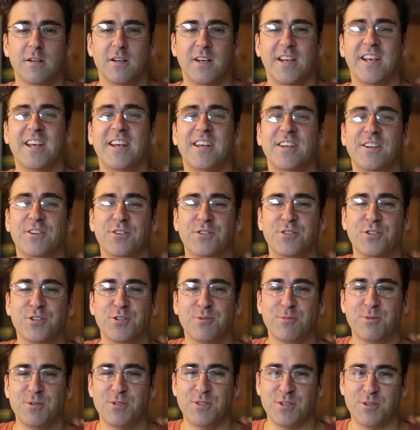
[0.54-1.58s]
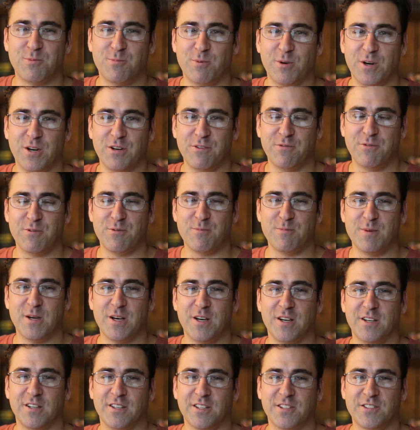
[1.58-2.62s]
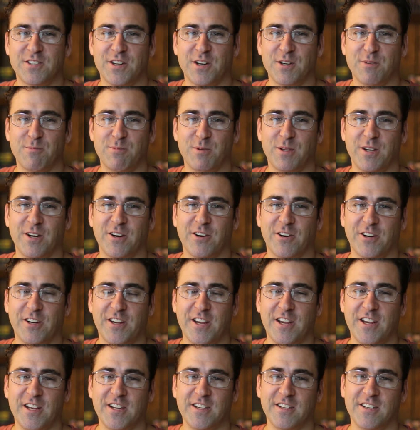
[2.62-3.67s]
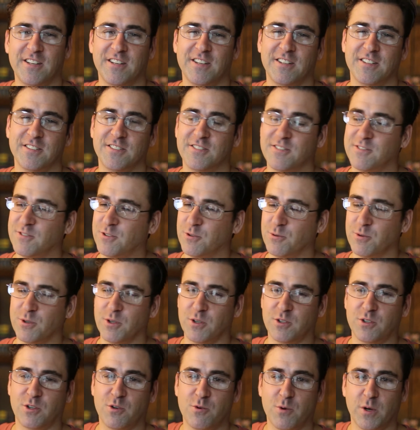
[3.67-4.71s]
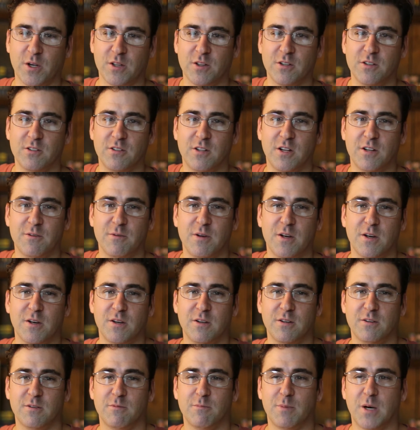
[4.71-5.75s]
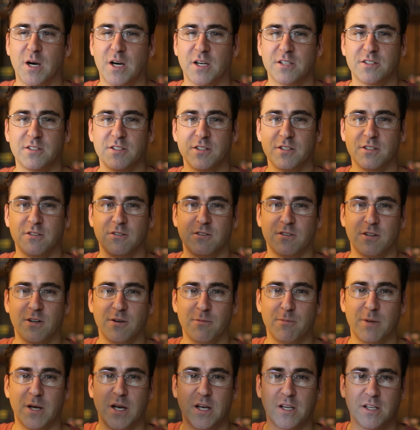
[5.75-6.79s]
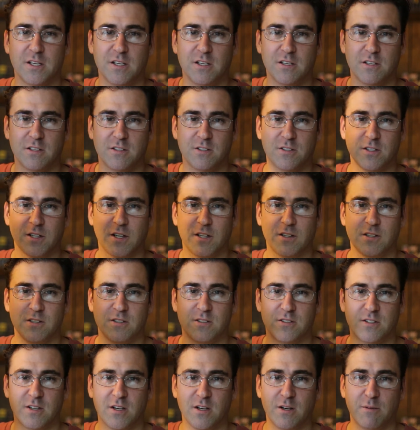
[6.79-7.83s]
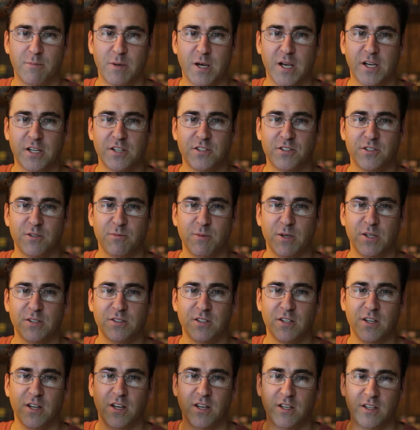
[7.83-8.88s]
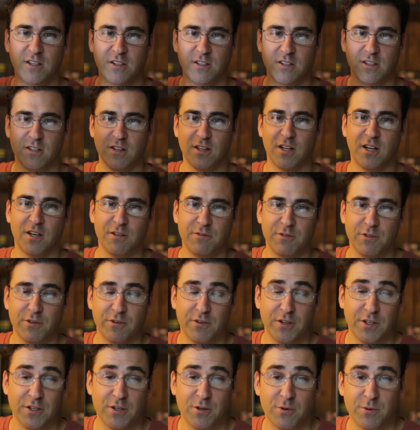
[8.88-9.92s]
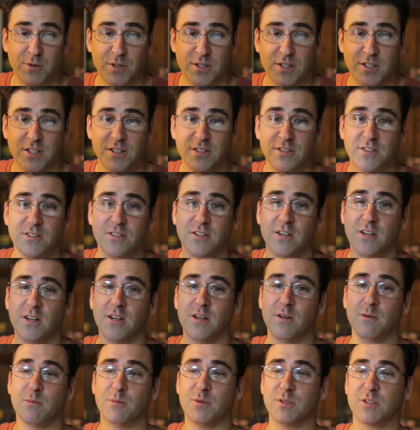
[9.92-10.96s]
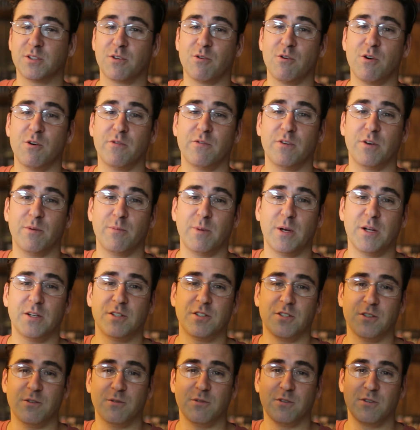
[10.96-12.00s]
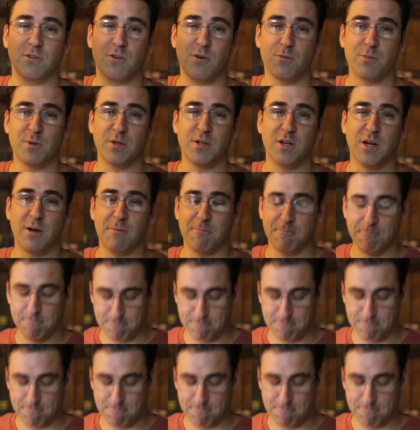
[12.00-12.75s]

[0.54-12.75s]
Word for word: Hey YouTubers, it's Brent from uh, Extended Play Arcade. Doing a quick little unboxing or unbagging because I got this uh, package in the mail today. A lot of you already know what it is. Let's go over to the bench and open it up.